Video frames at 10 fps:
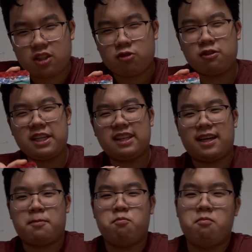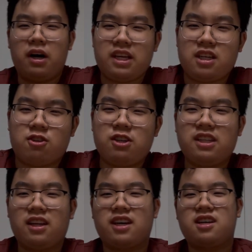Green like money.
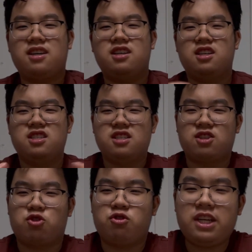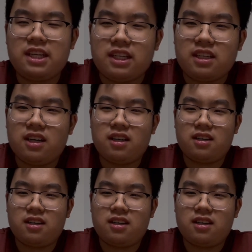Green like greed,